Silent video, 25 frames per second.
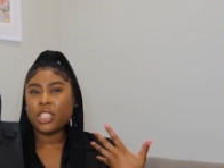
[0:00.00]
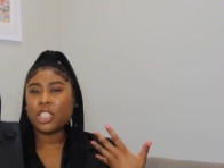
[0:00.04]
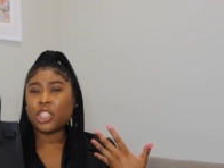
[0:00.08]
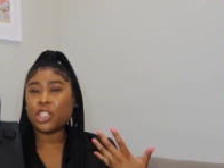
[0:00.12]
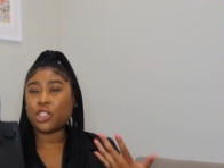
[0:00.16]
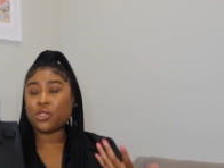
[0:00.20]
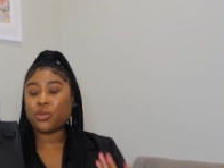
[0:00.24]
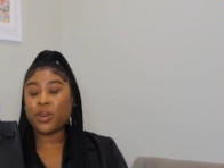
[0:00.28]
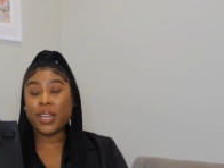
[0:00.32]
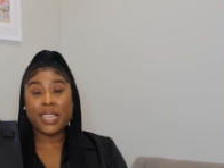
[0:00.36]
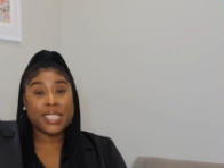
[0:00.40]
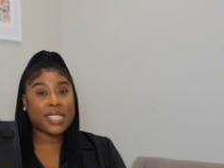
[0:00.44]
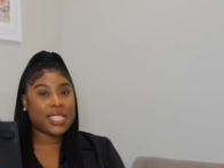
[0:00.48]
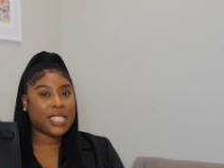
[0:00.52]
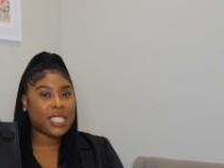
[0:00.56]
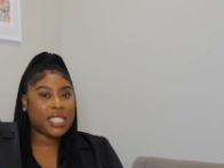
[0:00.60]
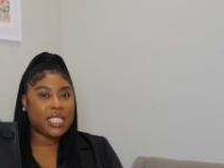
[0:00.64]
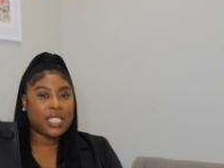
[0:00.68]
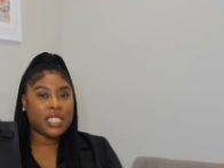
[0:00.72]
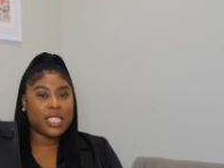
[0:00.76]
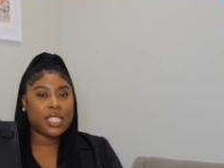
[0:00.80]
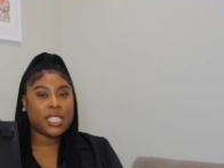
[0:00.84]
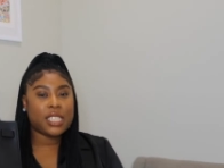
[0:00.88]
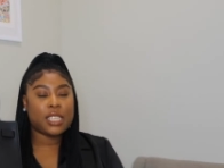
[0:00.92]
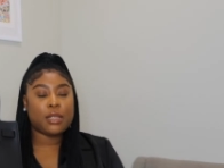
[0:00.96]

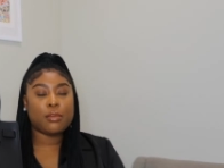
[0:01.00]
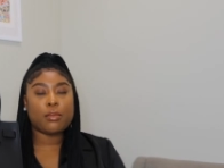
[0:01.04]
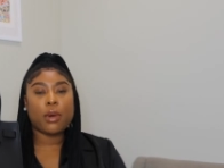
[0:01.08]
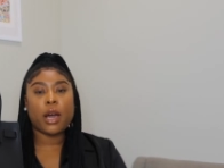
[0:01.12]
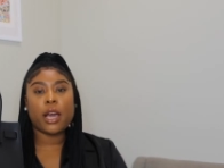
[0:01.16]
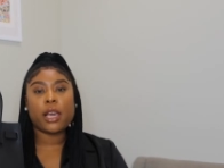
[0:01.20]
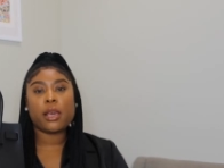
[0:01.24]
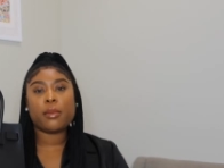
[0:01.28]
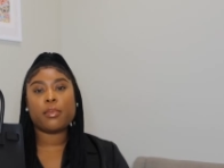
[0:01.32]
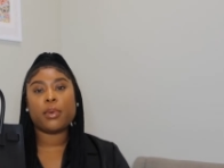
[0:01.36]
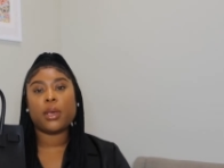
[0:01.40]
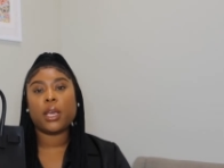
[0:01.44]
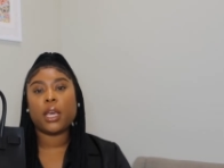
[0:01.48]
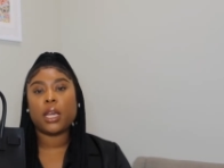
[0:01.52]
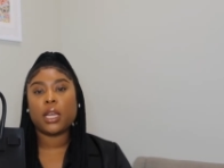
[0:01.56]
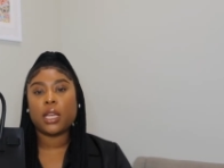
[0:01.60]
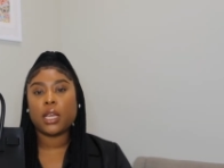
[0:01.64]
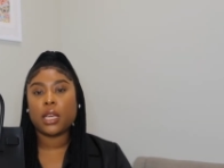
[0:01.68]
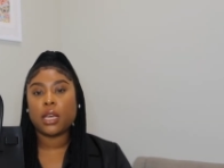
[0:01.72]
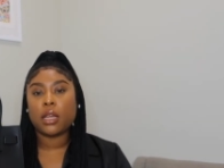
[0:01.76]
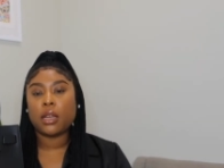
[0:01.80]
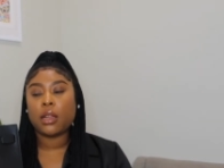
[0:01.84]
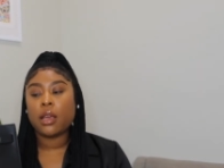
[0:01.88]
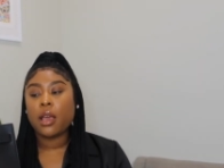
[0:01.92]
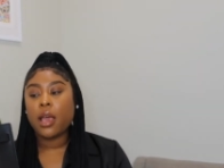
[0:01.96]
dressy, in my
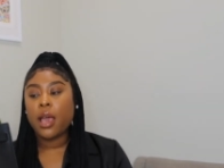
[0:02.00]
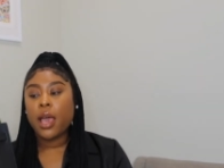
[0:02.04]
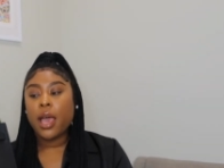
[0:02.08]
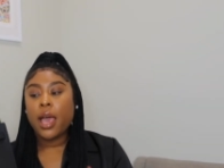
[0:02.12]
opinion.